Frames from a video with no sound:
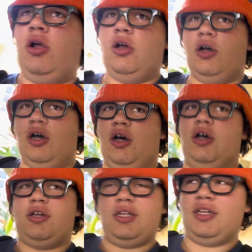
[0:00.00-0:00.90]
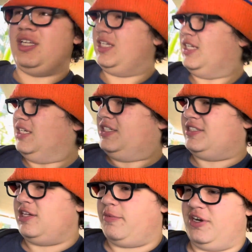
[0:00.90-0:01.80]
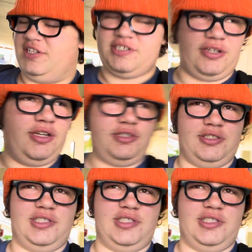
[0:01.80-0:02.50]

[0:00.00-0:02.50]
uh, summer hits in, I should